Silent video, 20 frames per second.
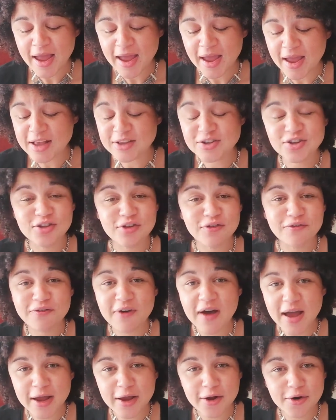it's the
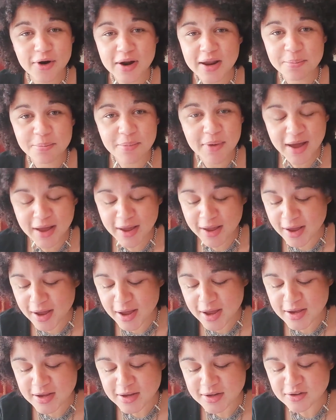fire in my
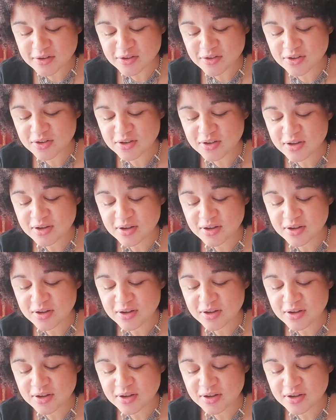eyes